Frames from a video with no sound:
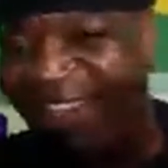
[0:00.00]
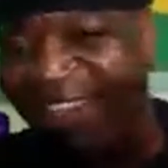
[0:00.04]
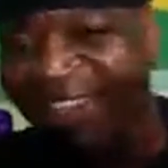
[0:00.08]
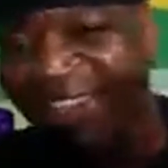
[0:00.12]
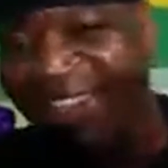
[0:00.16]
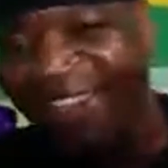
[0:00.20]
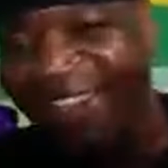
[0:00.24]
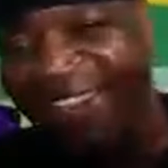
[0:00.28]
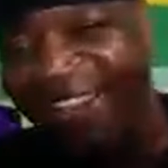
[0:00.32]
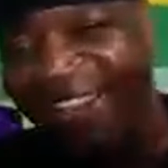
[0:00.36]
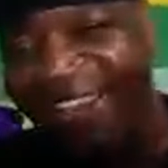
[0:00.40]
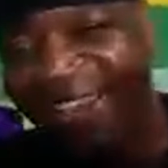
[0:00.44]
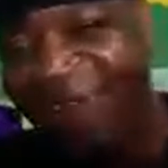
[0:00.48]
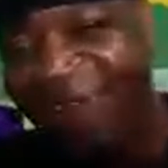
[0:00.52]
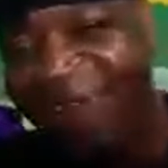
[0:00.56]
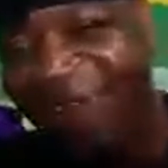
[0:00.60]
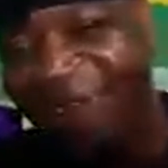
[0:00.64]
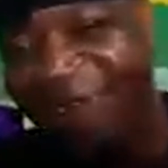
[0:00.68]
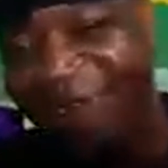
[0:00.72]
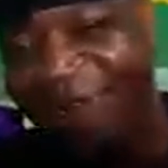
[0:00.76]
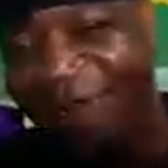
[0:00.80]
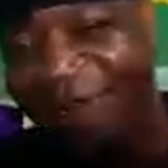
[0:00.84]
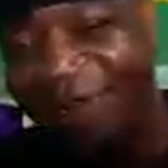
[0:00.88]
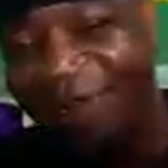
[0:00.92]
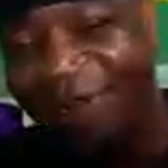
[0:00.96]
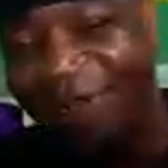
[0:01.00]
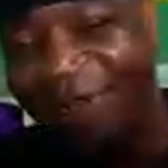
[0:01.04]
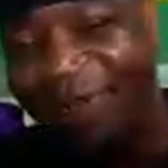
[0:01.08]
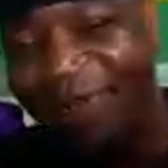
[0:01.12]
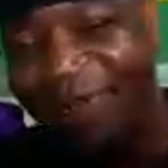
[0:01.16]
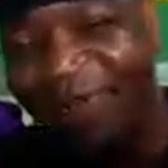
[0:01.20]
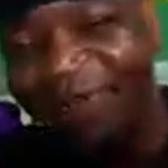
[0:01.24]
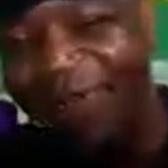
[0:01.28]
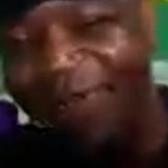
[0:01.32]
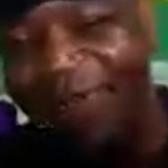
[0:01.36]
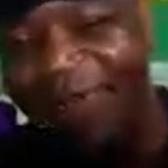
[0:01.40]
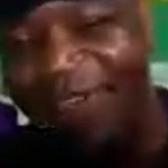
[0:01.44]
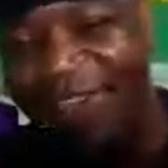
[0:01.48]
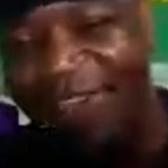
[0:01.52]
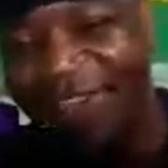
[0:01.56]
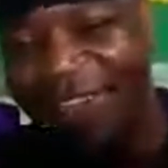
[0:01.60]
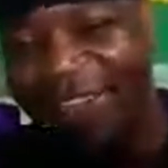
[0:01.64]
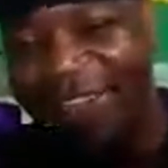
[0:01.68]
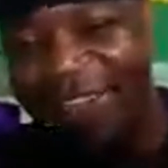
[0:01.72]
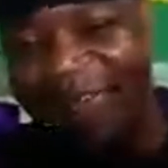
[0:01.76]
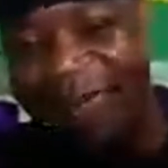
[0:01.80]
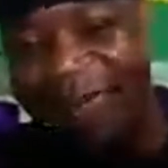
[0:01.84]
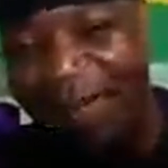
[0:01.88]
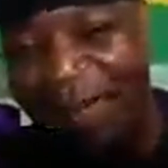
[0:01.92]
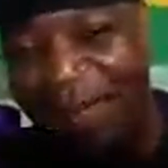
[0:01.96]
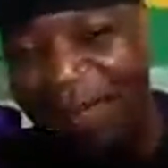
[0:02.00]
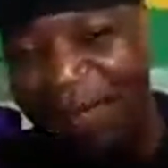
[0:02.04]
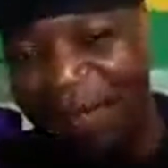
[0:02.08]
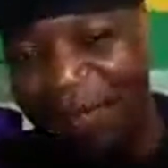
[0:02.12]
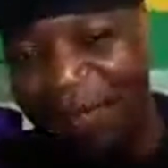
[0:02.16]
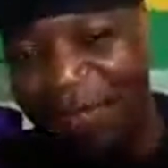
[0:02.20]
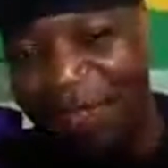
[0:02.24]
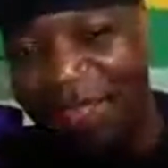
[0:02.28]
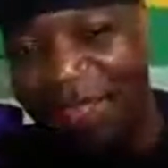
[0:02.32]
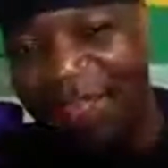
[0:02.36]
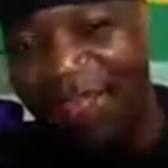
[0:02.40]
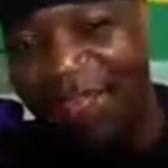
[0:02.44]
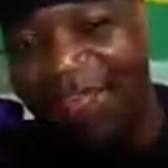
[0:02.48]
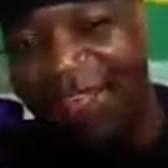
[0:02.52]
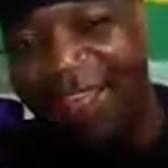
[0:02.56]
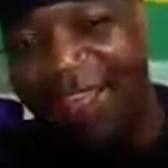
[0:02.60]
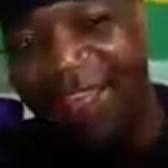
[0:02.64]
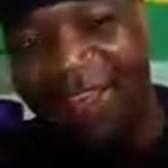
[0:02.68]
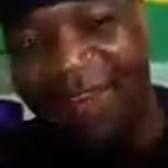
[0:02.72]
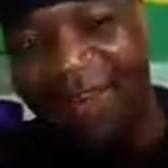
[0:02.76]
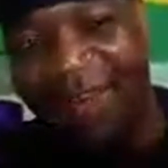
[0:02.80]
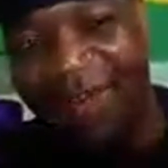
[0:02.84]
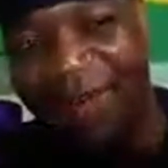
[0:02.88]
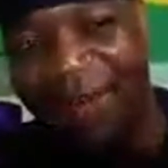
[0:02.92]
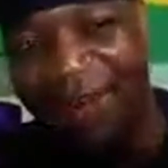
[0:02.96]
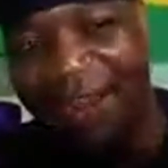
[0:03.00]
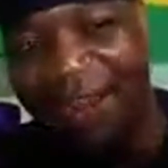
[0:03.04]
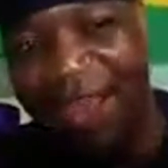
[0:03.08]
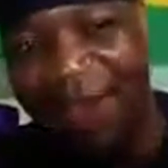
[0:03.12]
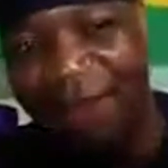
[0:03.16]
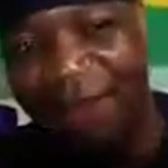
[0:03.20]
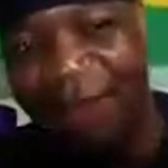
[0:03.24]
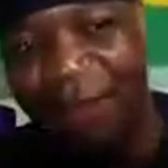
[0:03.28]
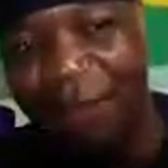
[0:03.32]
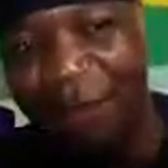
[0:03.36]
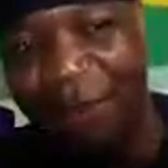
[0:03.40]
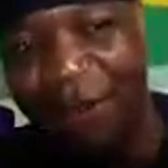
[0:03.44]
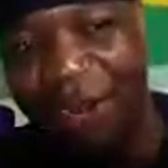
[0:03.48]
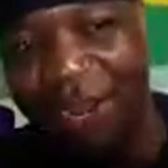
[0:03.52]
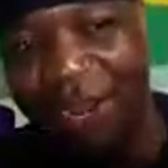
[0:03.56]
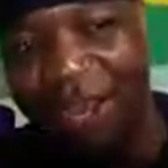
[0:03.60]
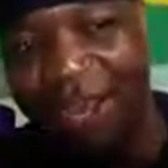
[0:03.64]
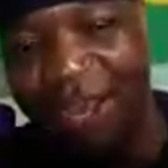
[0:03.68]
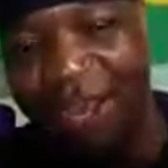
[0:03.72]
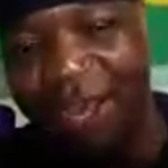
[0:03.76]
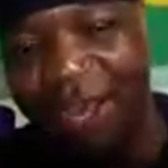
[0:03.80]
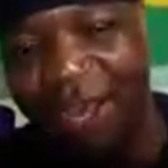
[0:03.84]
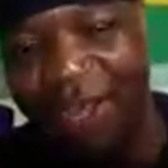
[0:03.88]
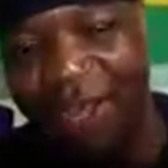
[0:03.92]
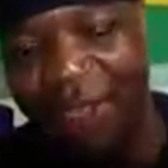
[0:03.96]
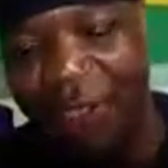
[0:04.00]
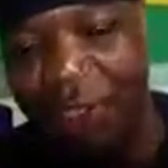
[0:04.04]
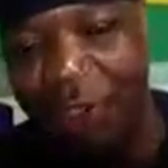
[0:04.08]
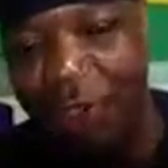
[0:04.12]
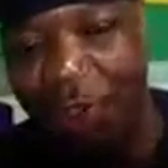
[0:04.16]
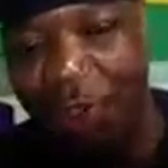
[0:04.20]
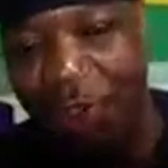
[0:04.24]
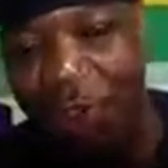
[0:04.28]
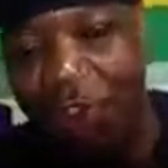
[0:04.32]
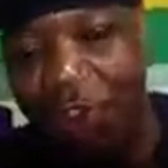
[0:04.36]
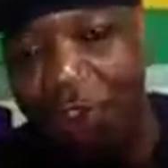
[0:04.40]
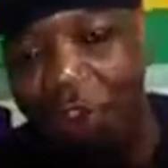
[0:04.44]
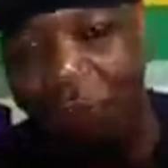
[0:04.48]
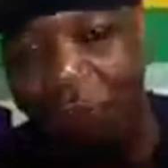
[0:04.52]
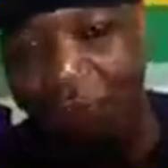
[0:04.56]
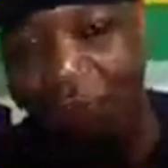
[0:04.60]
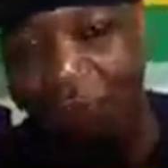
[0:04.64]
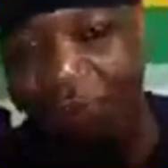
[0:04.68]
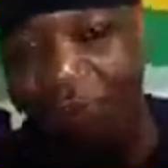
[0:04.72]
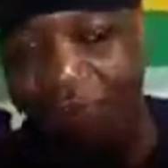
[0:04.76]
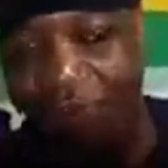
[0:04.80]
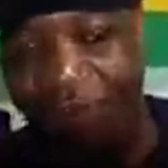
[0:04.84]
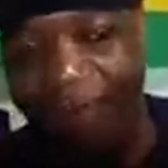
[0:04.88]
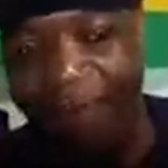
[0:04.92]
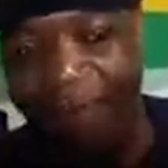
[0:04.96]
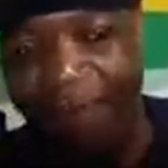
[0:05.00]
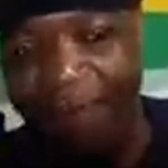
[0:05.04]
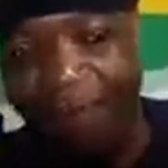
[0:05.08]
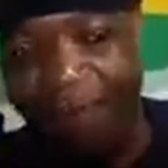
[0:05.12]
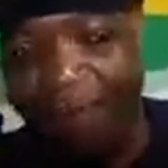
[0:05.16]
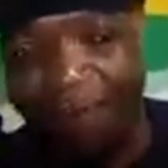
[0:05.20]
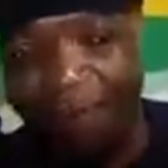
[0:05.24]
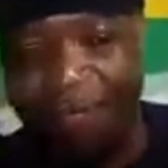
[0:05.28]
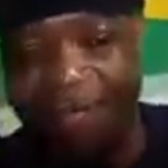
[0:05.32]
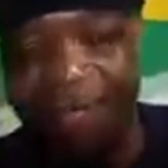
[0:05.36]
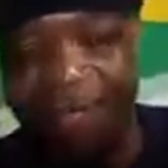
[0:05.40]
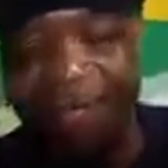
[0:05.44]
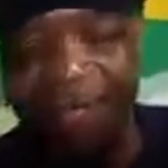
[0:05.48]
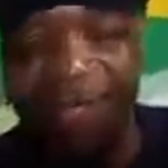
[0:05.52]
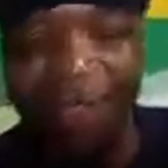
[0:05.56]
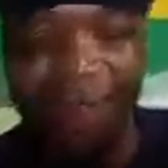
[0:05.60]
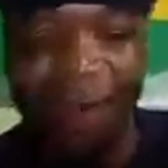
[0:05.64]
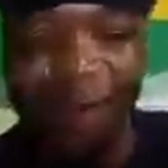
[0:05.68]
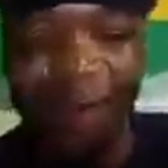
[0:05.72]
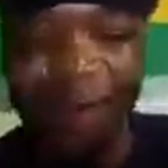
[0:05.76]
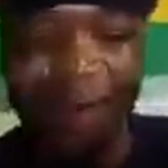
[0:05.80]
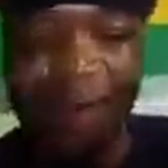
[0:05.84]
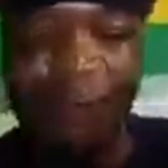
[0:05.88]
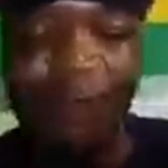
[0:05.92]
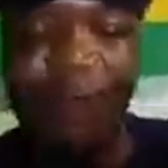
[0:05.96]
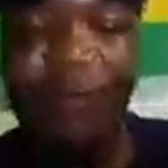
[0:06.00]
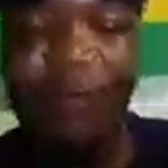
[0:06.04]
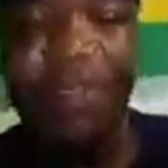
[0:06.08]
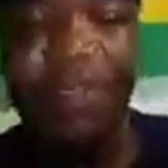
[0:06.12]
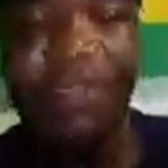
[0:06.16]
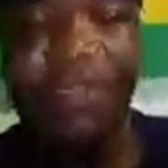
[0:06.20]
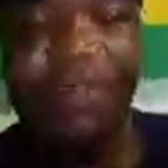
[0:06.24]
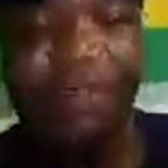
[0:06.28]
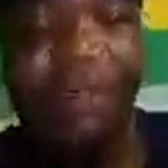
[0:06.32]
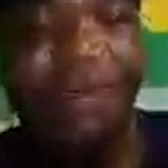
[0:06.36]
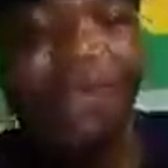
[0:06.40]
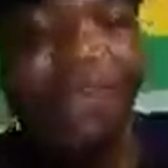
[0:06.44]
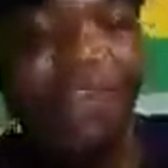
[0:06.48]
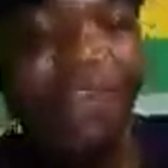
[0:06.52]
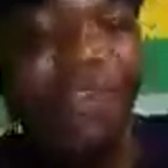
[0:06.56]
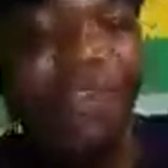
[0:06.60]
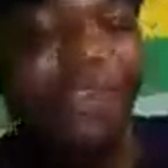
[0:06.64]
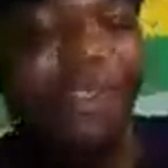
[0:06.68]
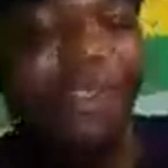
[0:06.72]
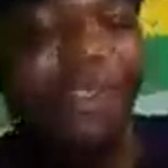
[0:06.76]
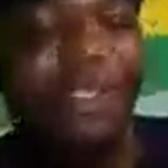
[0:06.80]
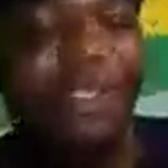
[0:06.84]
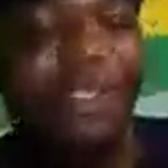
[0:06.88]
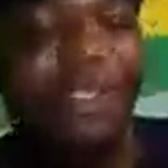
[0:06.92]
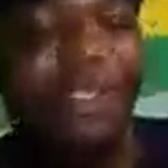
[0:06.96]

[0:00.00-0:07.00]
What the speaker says: on Facebook, live on YouTube, not Facebook today.